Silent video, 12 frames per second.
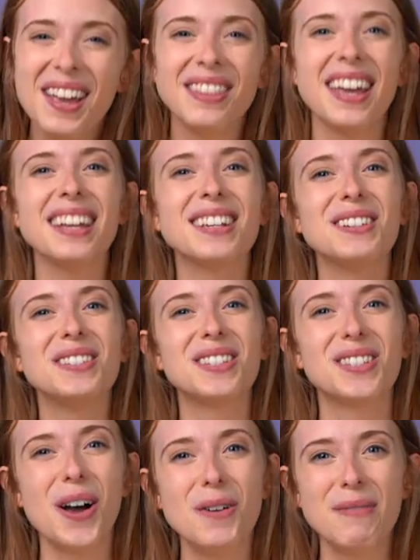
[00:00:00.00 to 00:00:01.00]
Thank you
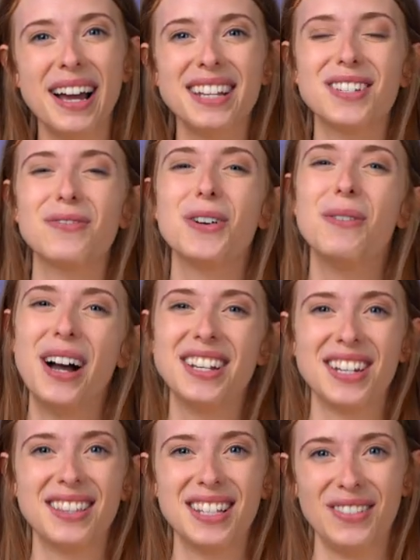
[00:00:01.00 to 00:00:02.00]
so much for
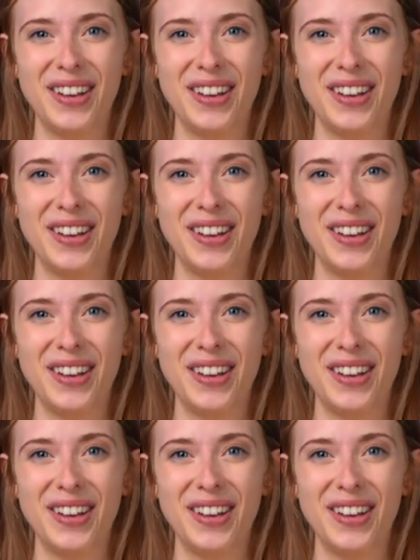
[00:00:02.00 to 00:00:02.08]
watching this